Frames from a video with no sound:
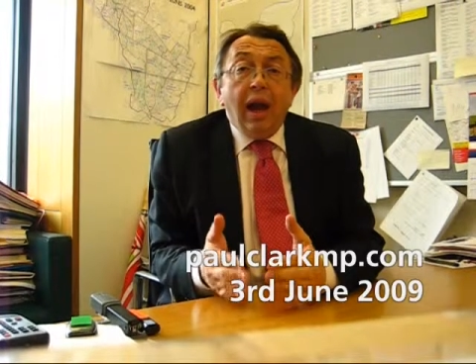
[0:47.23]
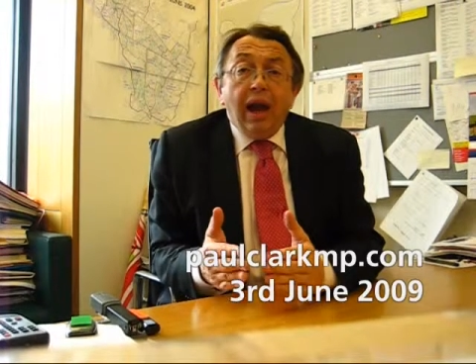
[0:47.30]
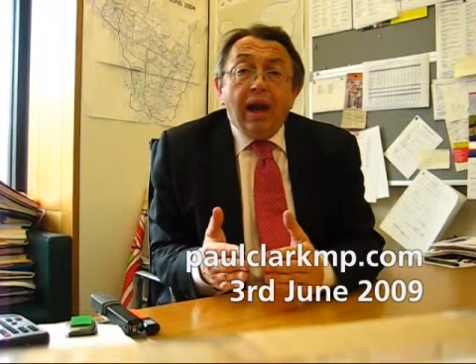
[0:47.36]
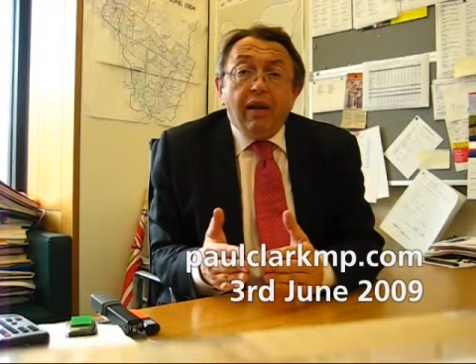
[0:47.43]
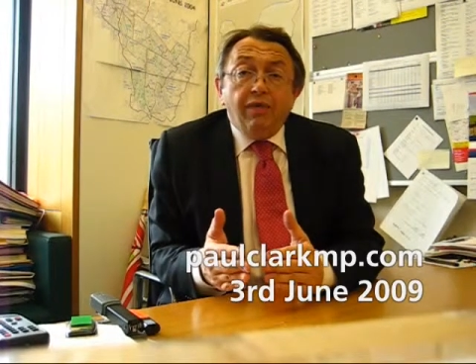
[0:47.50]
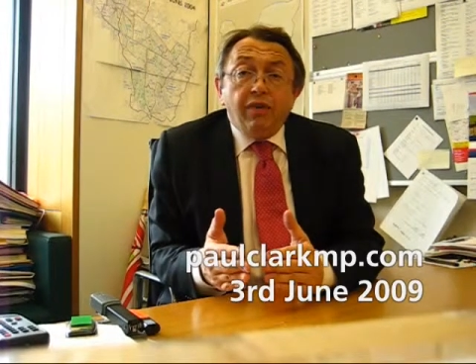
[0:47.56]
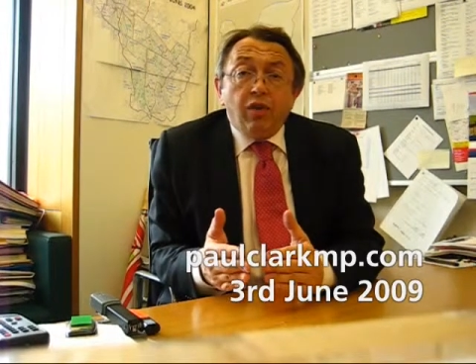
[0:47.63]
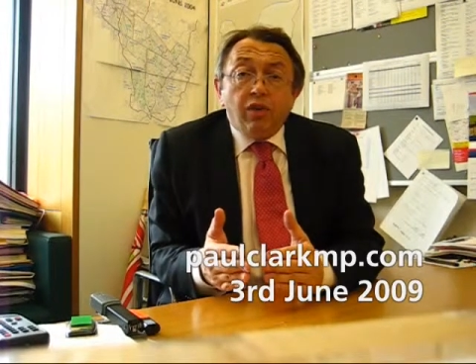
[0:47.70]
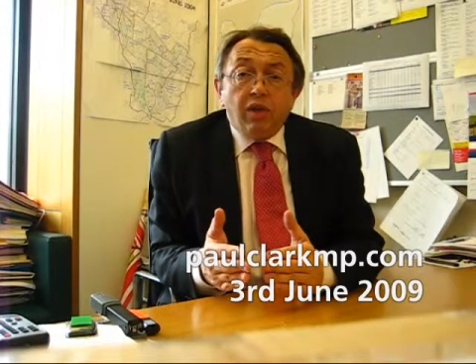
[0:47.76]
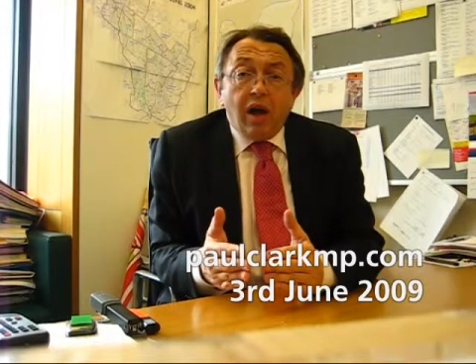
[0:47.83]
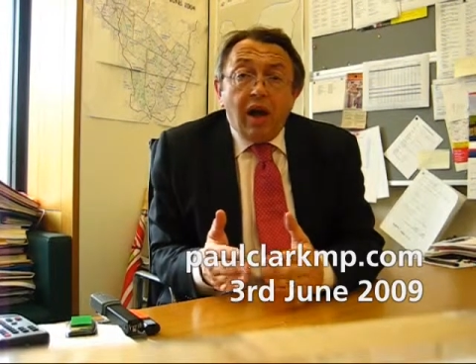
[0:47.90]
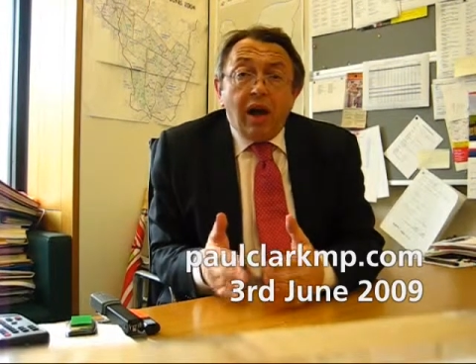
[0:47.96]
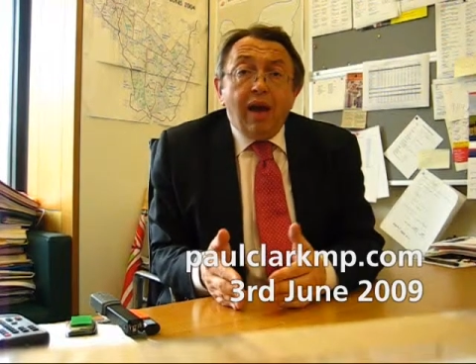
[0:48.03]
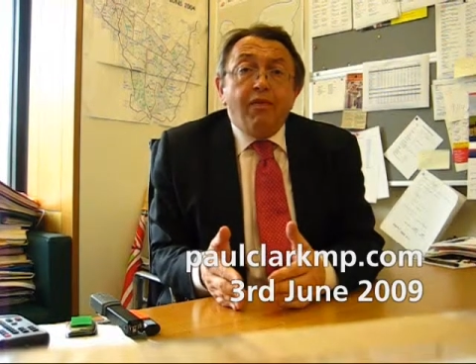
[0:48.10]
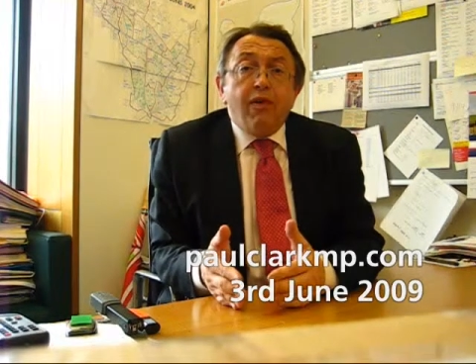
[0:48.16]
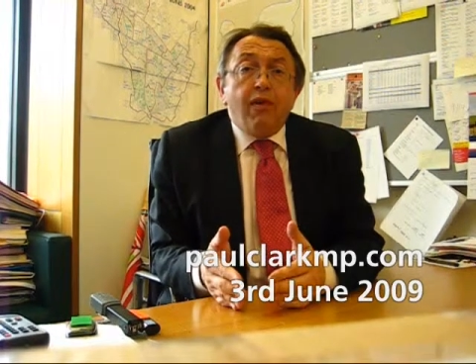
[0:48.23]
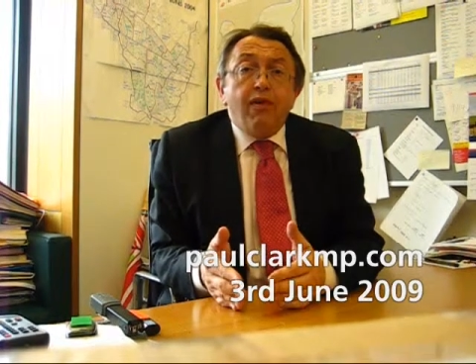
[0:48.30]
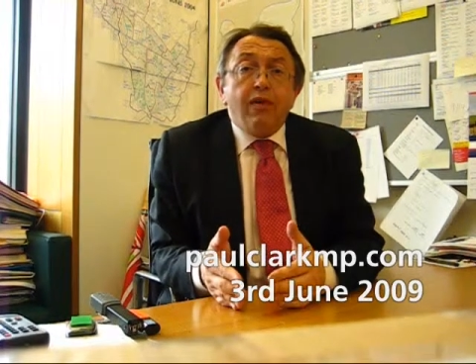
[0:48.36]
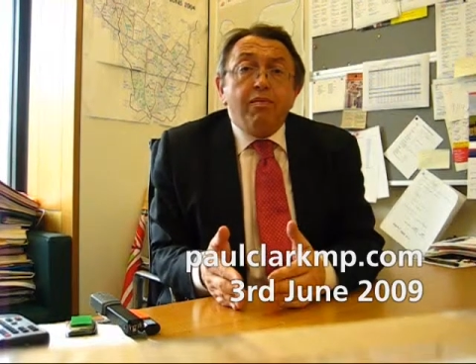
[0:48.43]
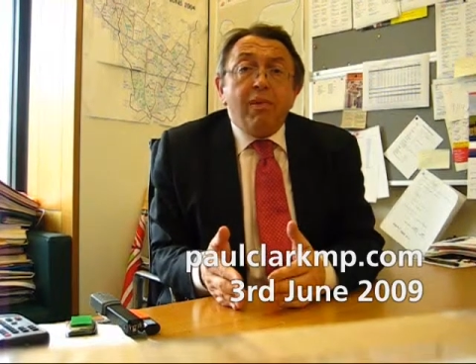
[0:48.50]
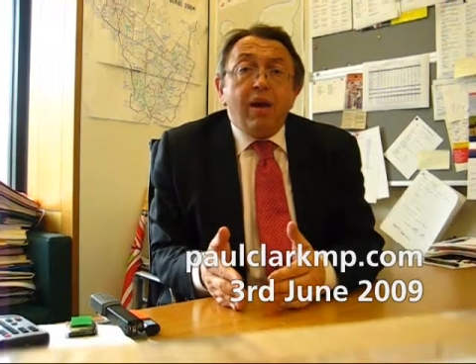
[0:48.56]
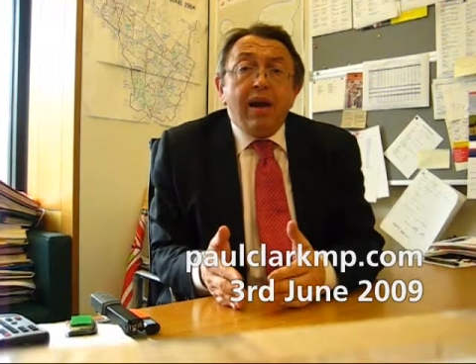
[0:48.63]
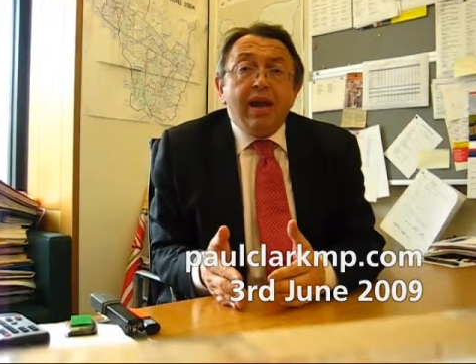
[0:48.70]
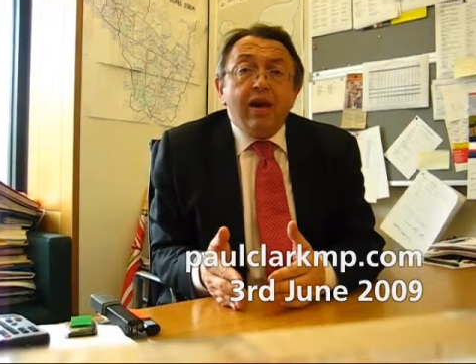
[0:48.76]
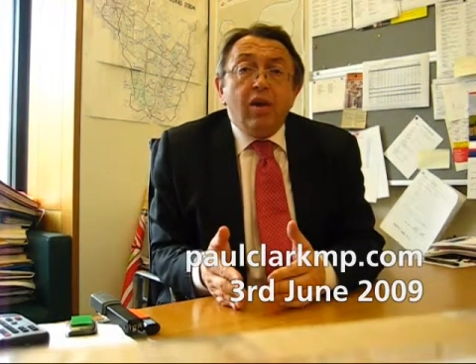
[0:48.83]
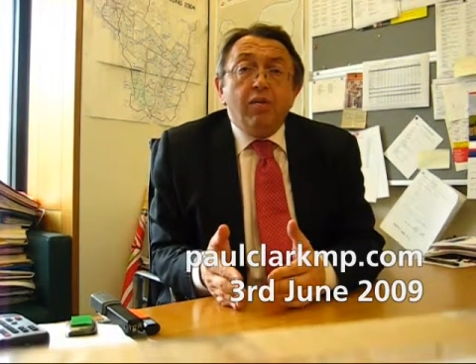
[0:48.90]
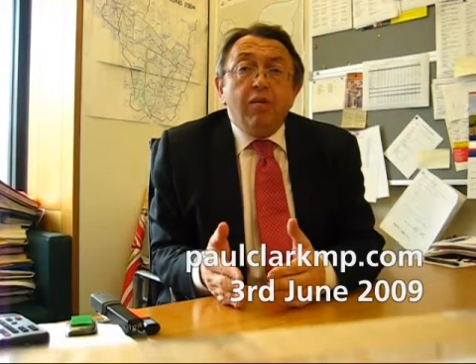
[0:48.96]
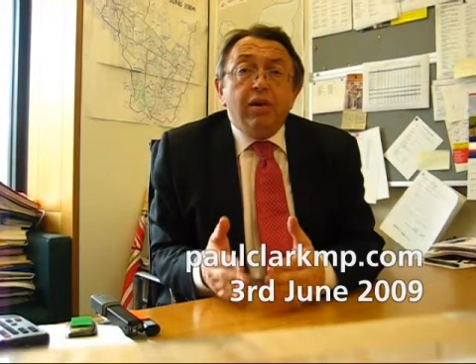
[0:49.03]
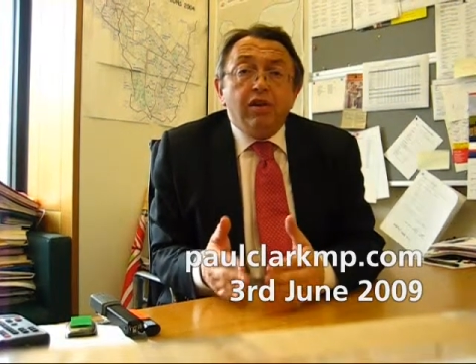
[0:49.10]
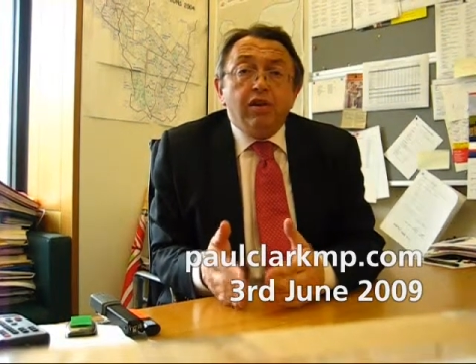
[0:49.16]
And of course, I've offered my
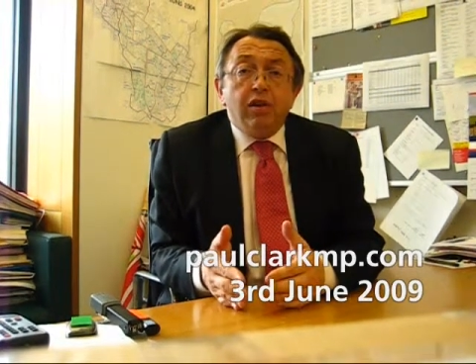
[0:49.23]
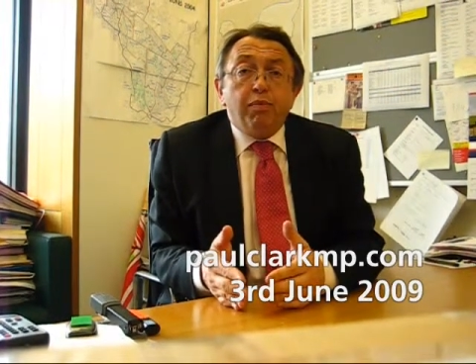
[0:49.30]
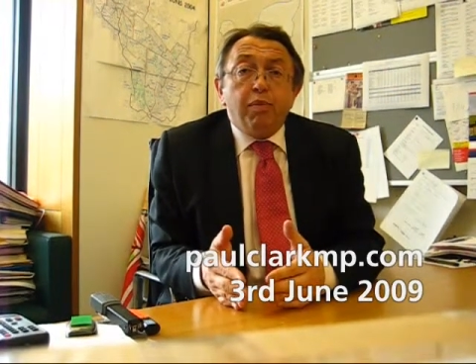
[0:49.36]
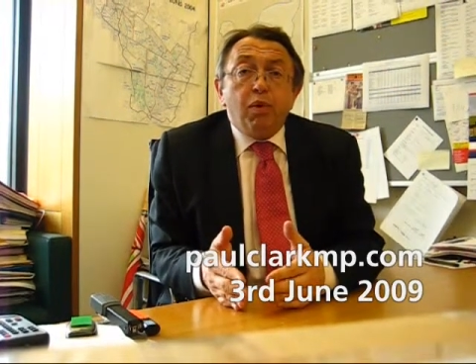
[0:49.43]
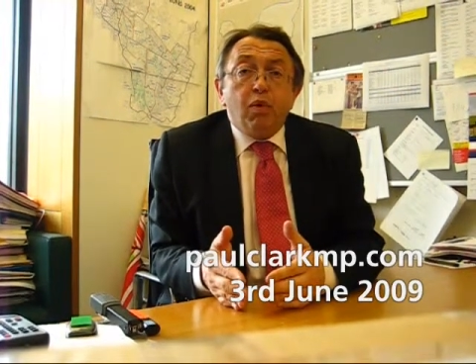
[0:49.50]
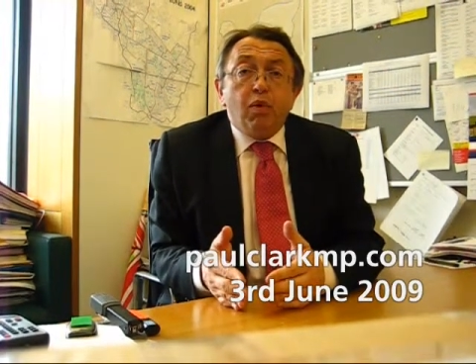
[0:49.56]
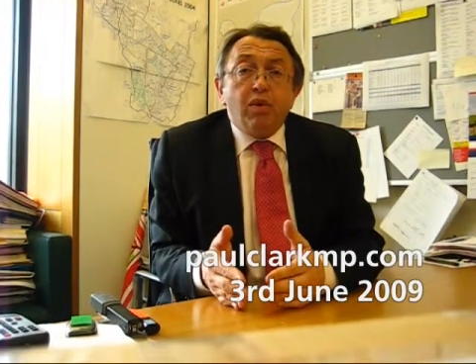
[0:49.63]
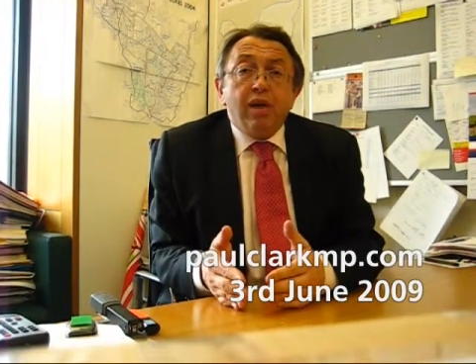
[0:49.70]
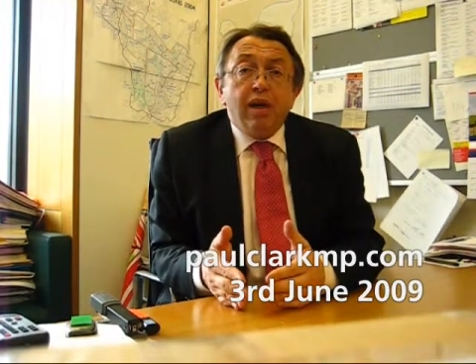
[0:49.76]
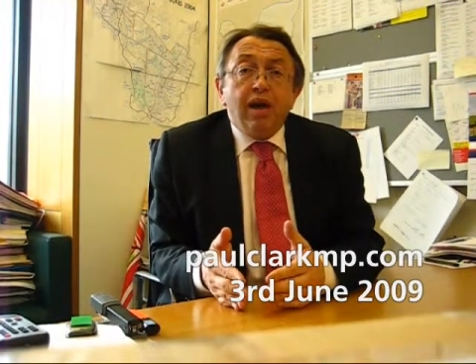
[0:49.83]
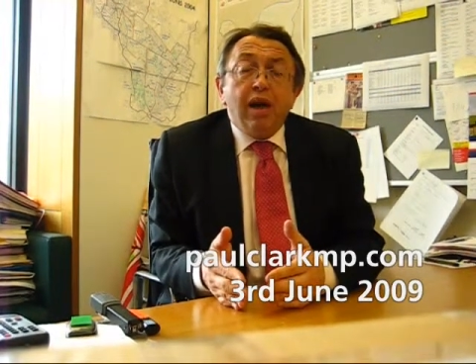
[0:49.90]
help and support,